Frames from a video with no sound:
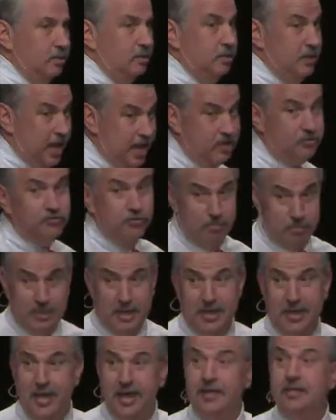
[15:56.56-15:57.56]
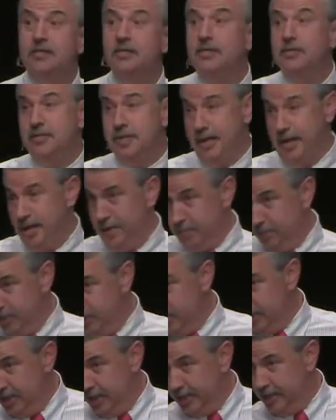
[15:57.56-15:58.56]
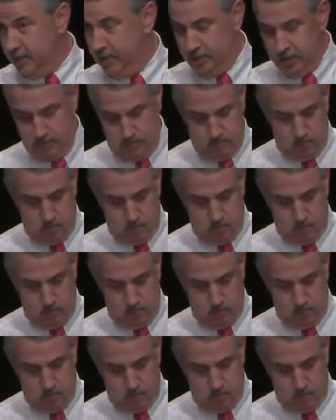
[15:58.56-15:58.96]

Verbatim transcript: That's from connected to hyper-connected.